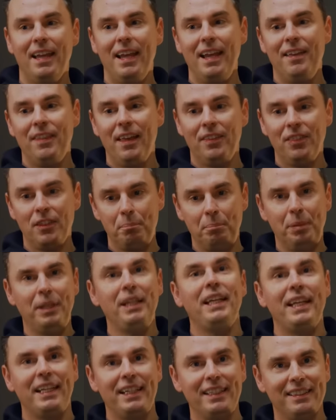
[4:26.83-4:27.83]
And then the
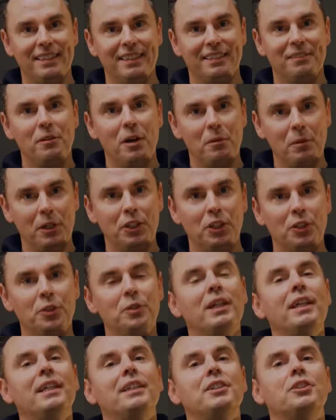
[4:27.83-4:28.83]
P, what we
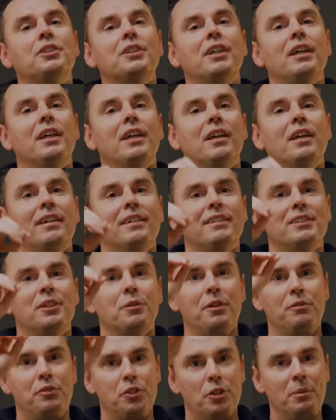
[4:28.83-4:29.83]
do is, so
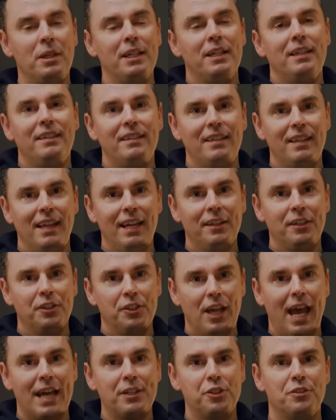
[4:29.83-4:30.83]
we've zoomed in and
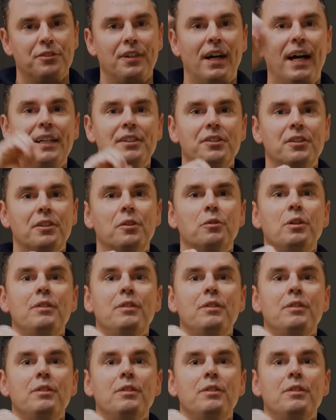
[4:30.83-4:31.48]
catastrophized.